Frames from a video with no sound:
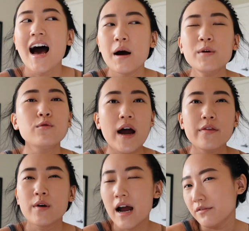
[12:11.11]
I would
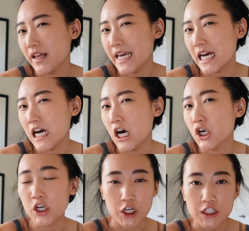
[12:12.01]
rather have like
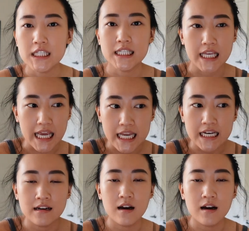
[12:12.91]
a good skin,